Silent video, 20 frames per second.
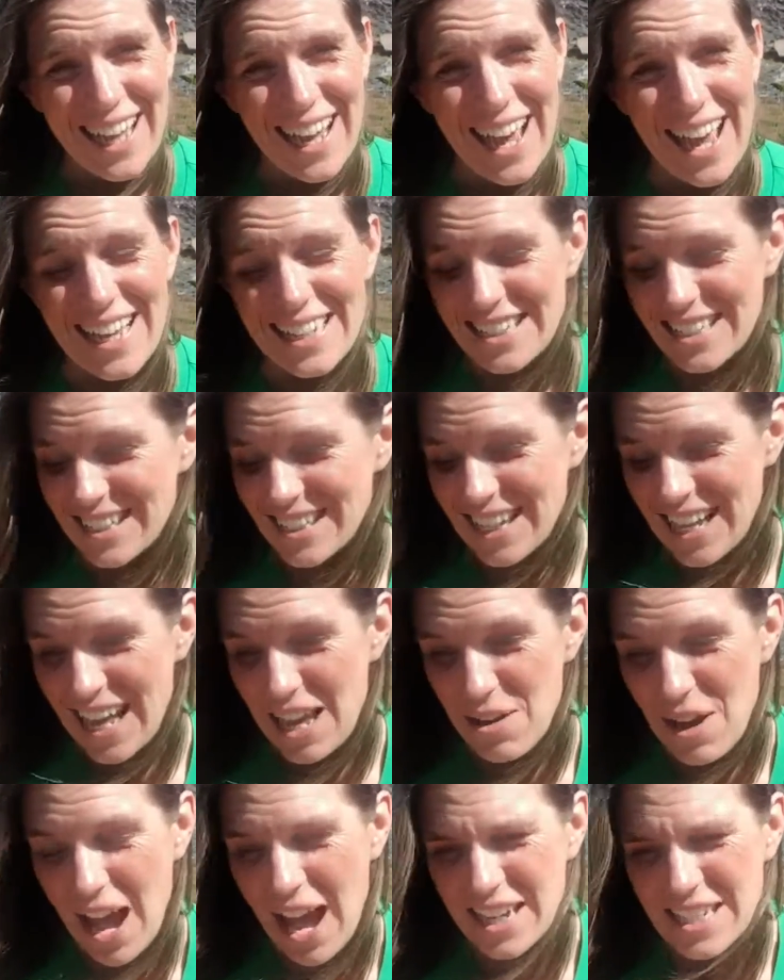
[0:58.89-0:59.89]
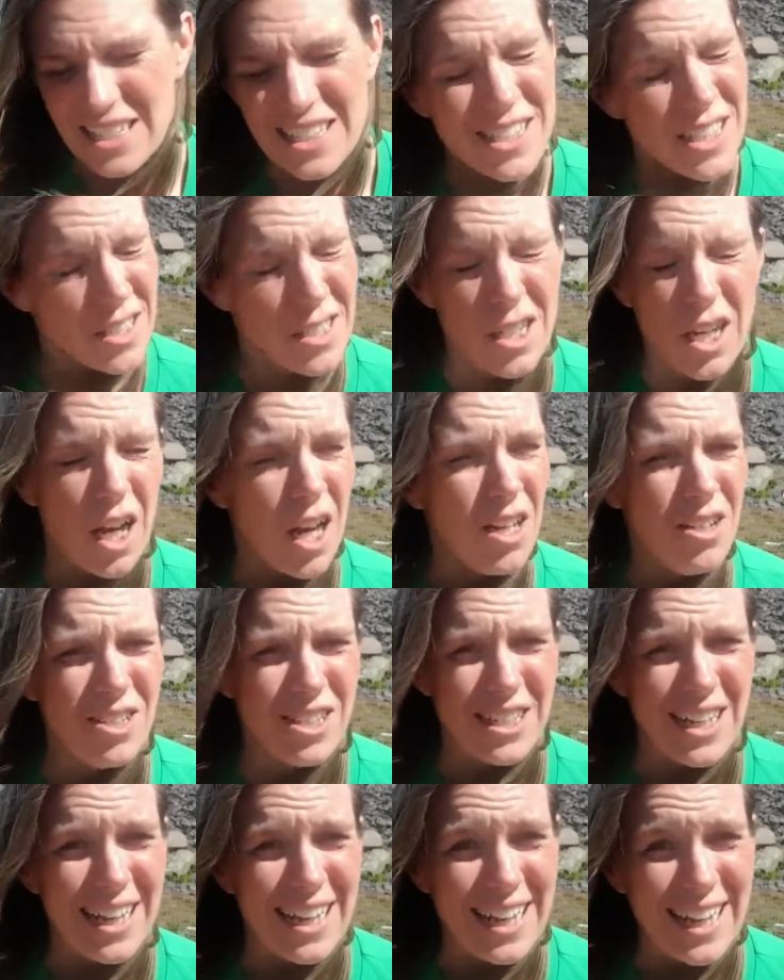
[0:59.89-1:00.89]
and it had a sudden
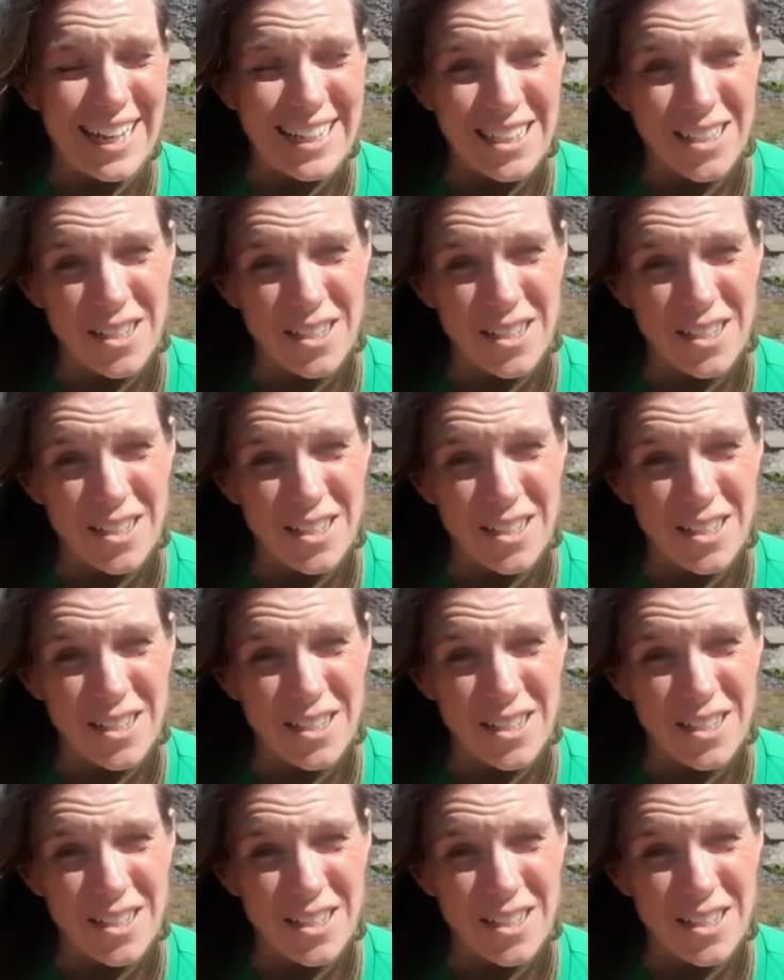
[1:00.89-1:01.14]
closure in